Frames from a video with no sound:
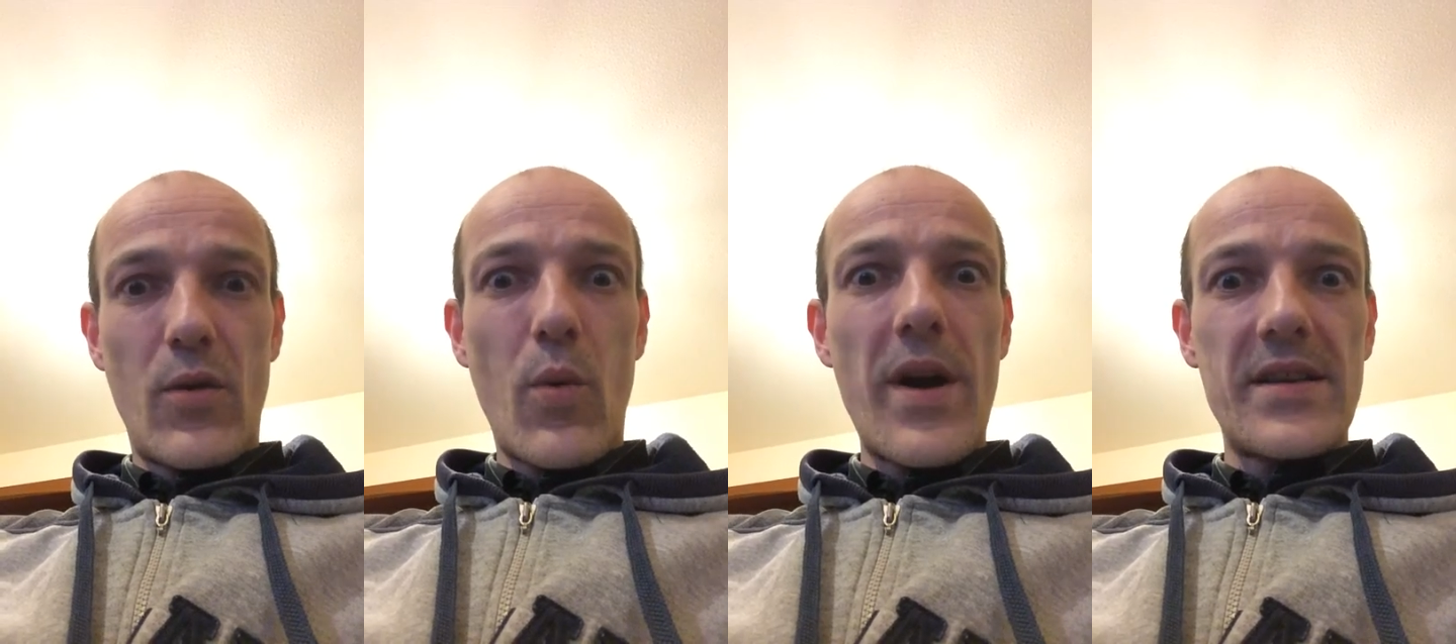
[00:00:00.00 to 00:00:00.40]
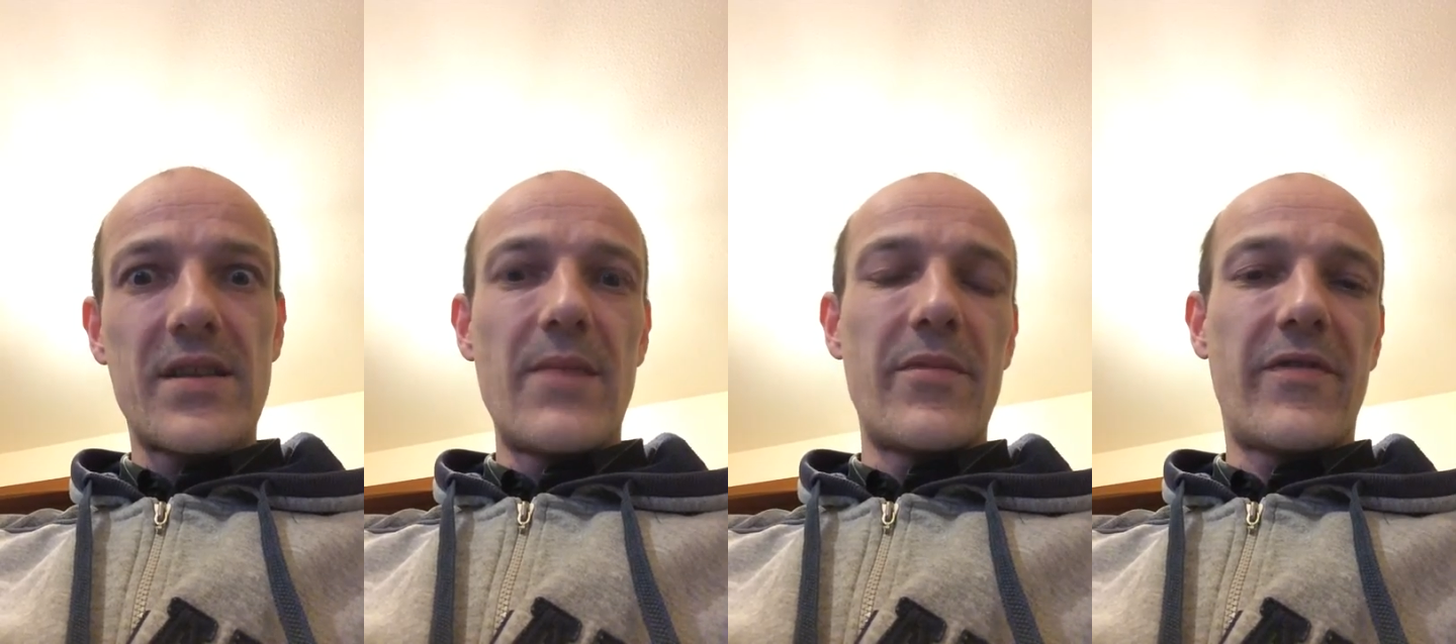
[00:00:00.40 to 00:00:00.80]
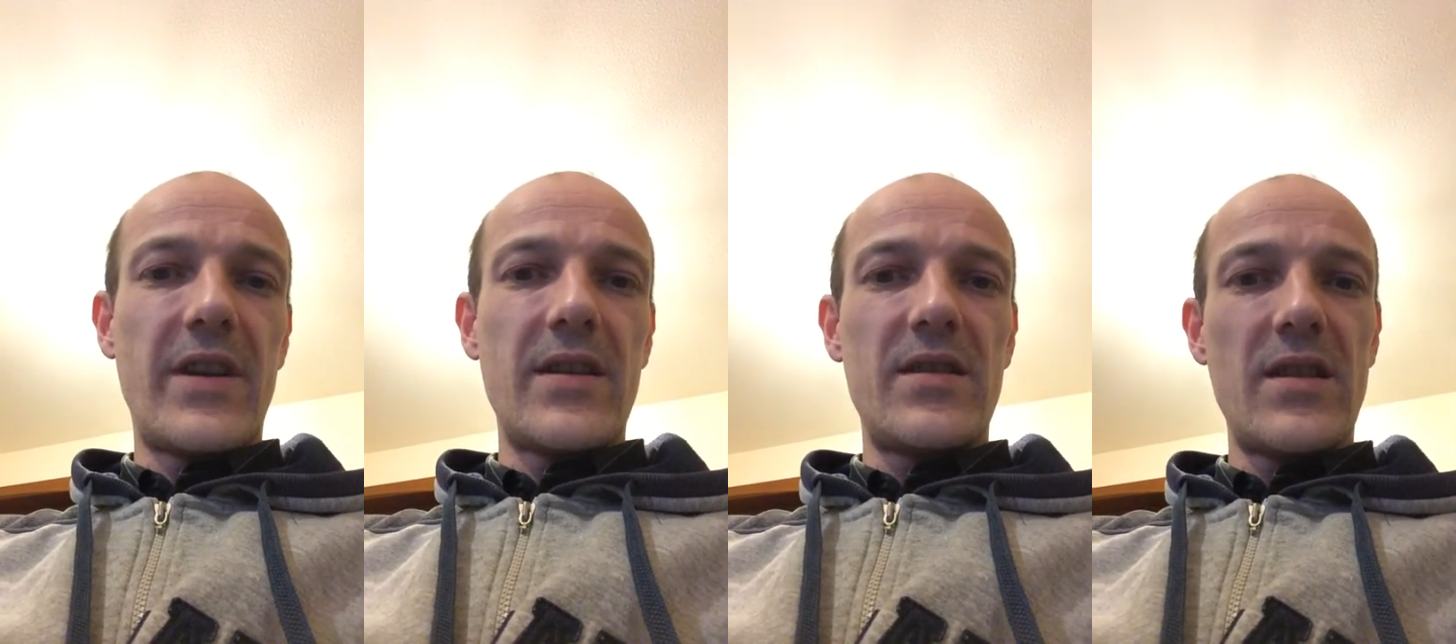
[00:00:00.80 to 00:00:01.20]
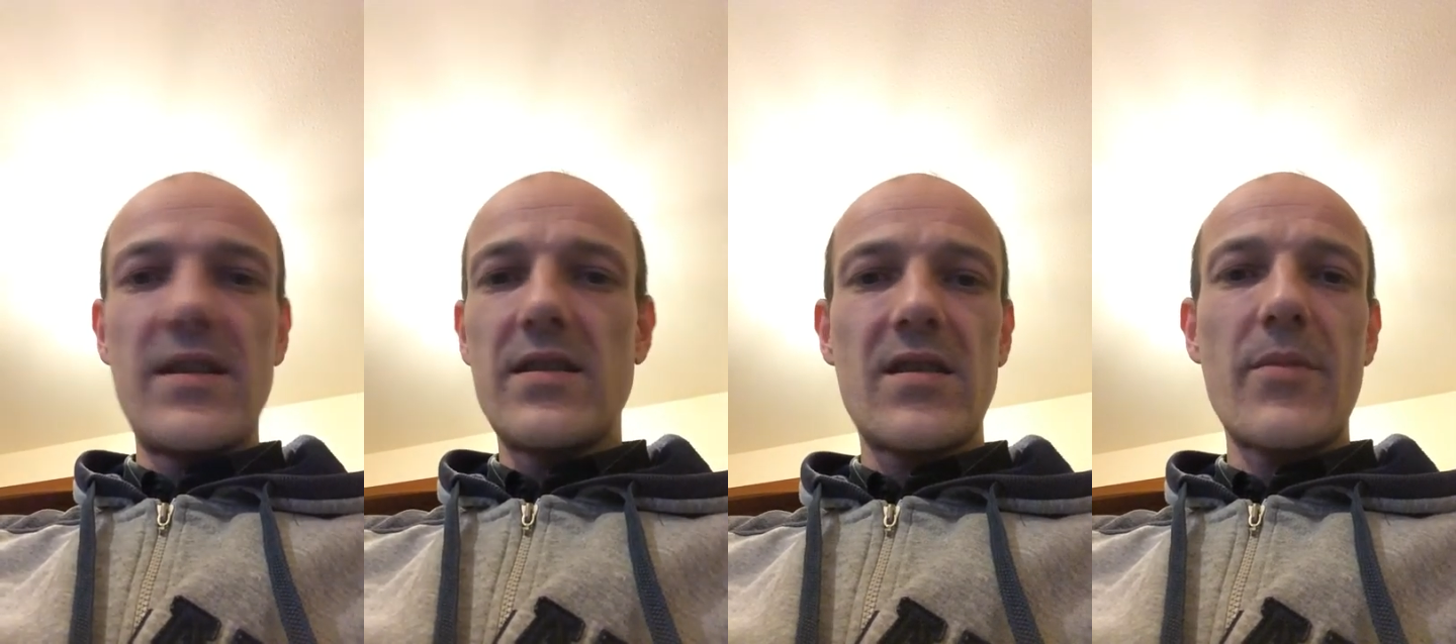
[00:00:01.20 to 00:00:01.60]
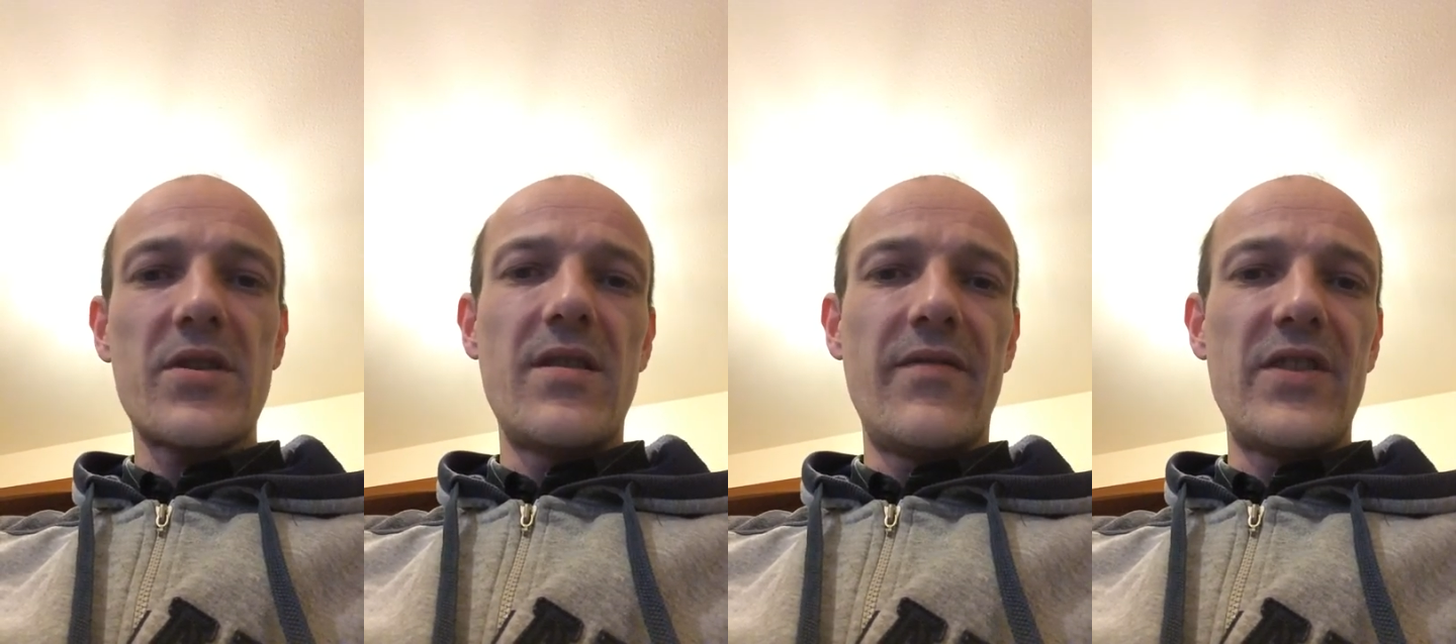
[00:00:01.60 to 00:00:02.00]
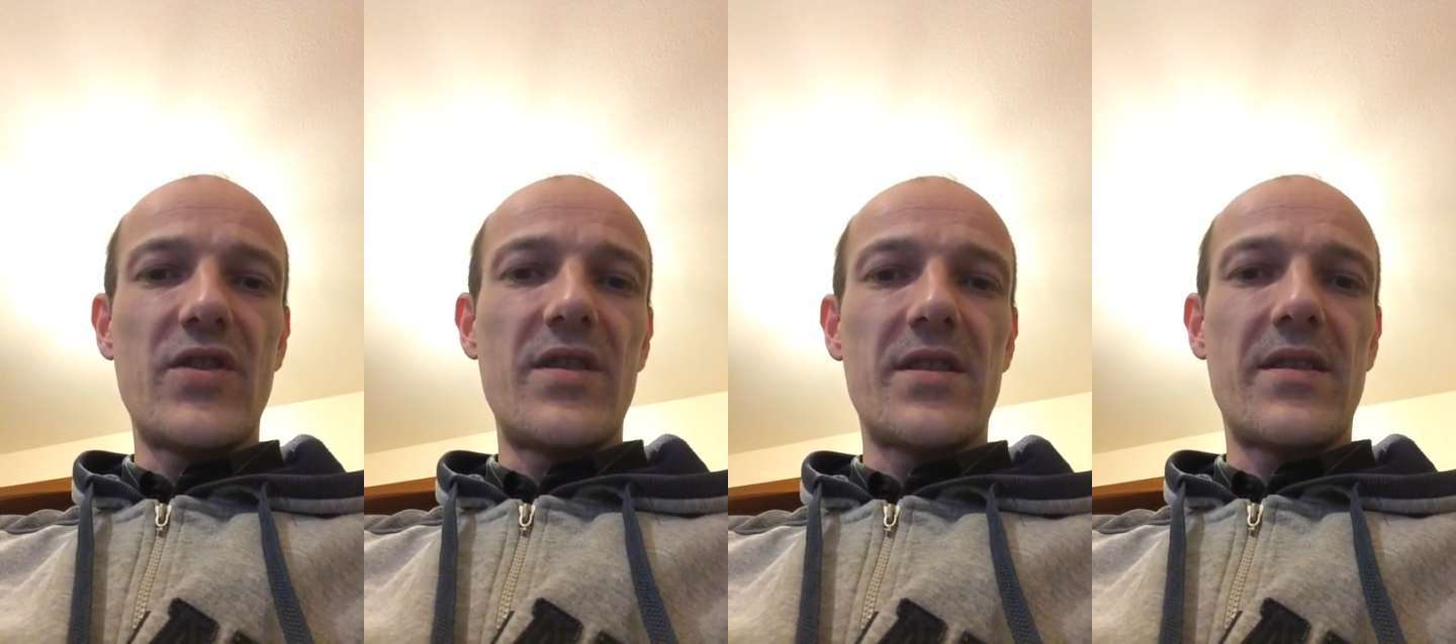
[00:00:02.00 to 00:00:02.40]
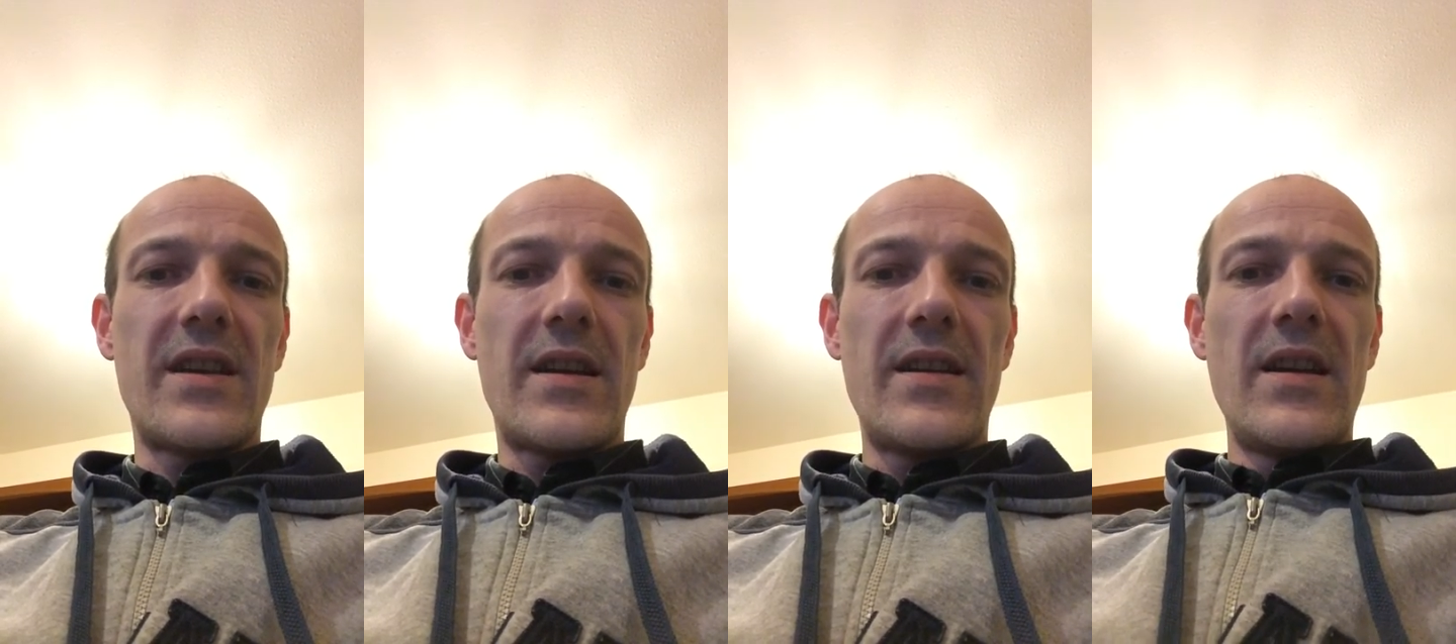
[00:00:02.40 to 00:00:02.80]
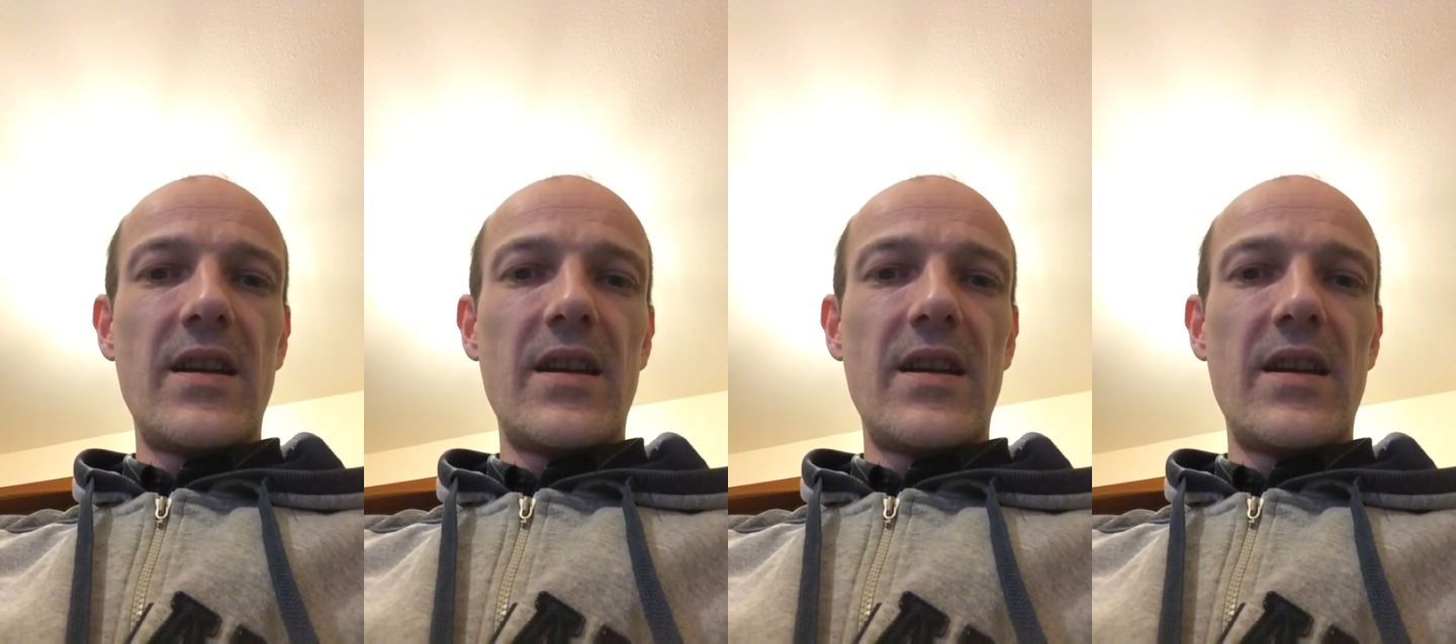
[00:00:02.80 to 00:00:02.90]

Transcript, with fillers: the wider scheme of things, you know, there's so much division, isn't there?